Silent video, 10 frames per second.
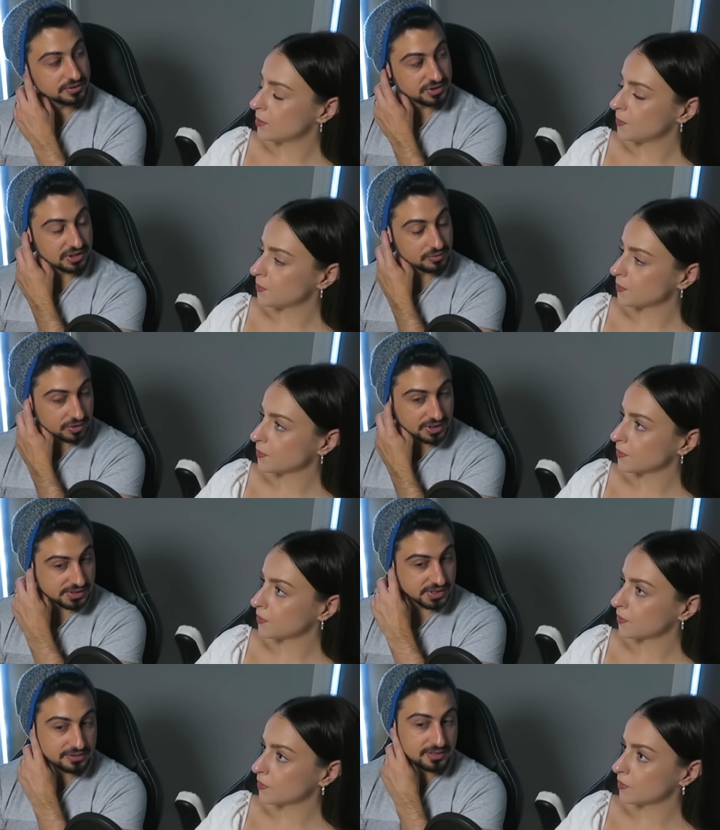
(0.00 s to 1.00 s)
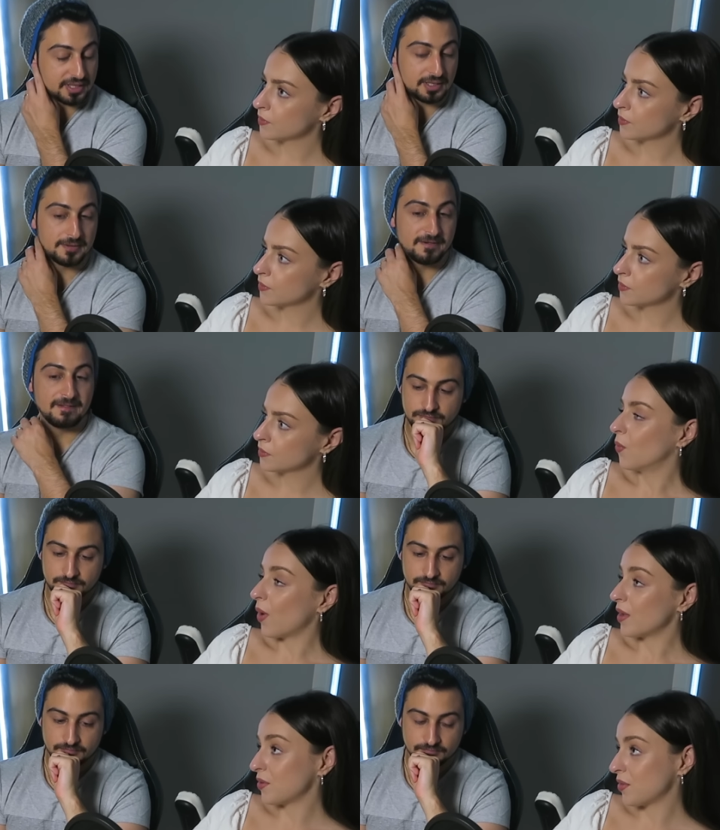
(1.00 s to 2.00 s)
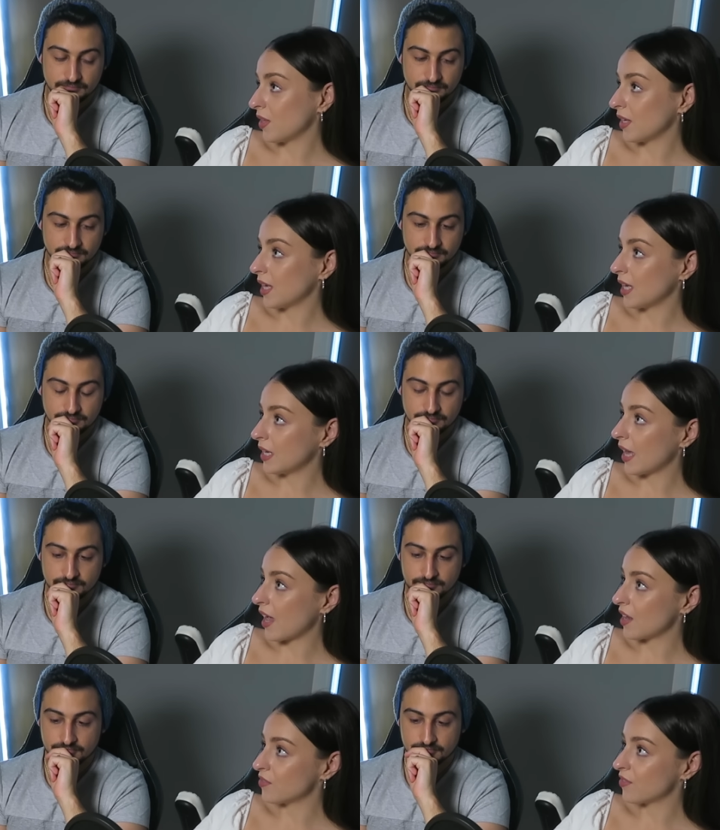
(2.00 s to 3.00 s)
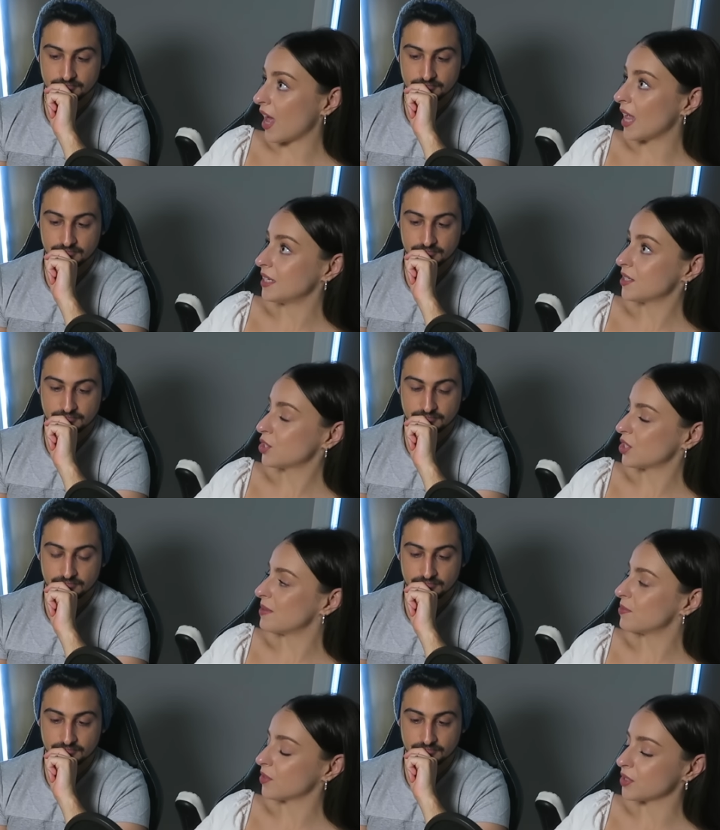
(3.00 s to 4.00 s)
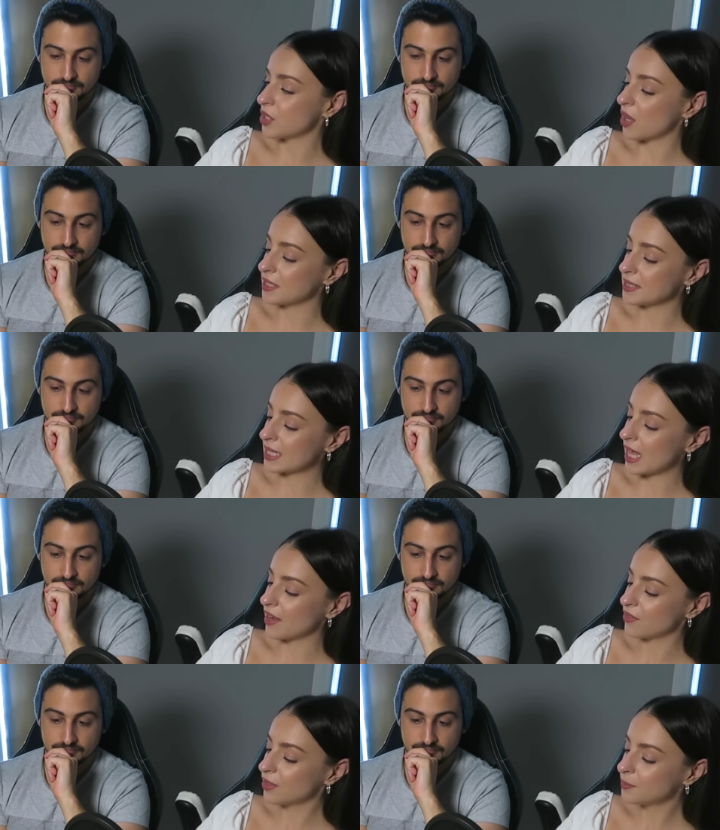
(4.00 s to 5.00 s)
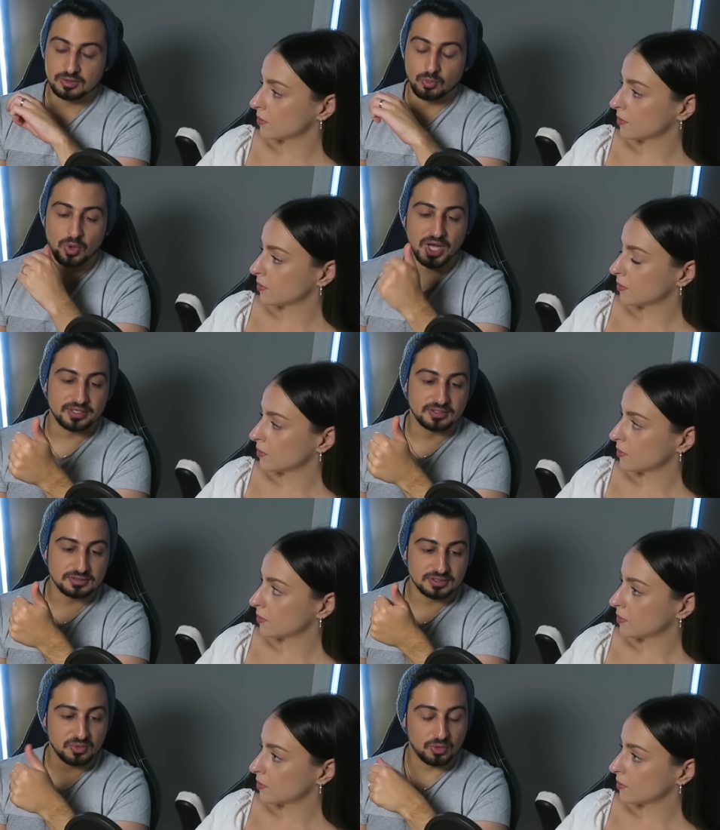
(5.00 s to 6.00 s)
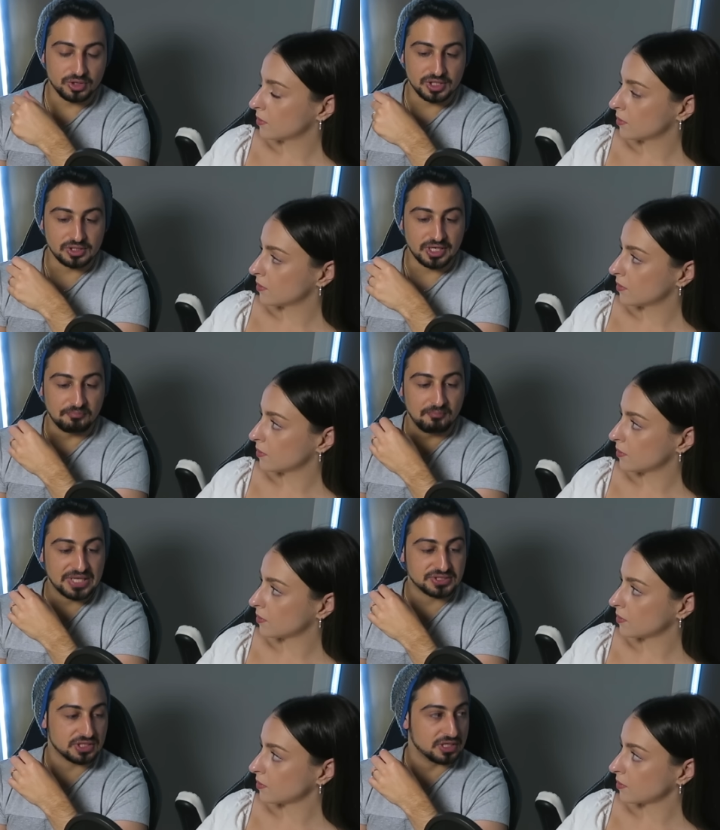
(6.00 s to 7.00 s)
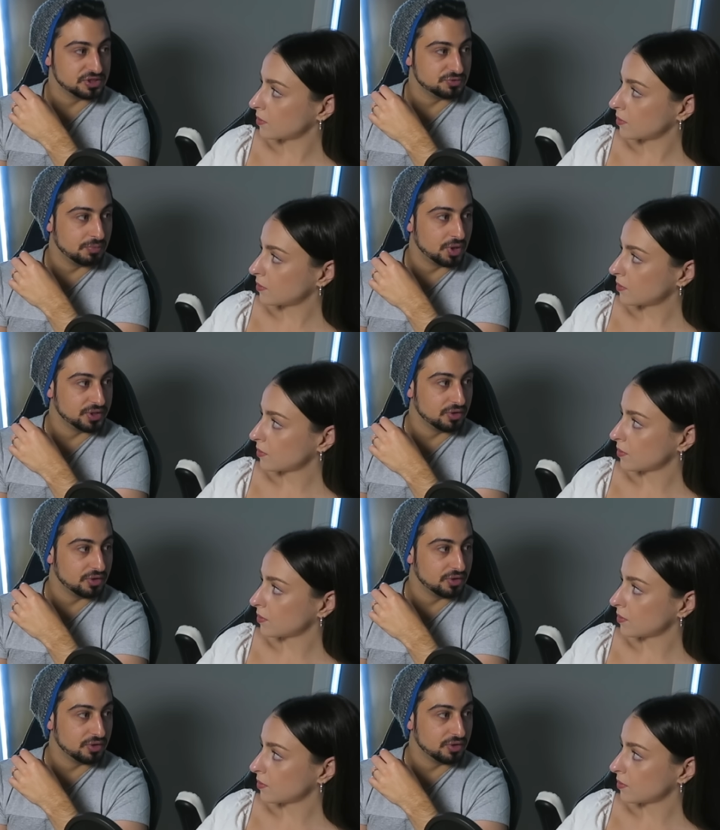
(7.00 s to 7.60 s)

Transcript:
Speaker 1: exactly what they said there.
Speaker 2: Why do you think he gave eight sheep for a dying slave?
Speaker 1: one, they weren't going to like massacre his body